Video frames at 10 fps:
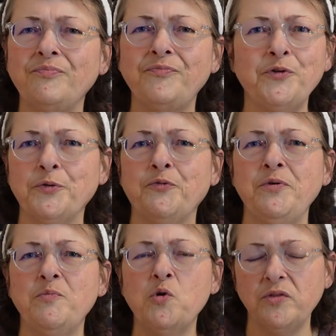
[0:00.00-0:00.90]
2 or 3
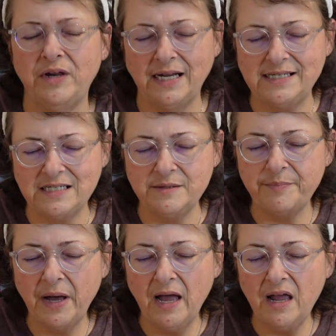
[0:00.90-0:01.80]
more that I didn't
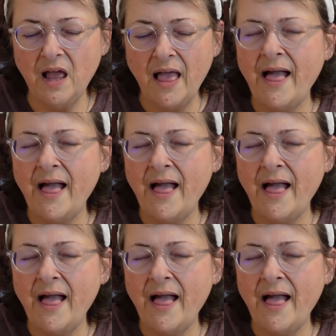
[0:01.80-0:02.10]
buy.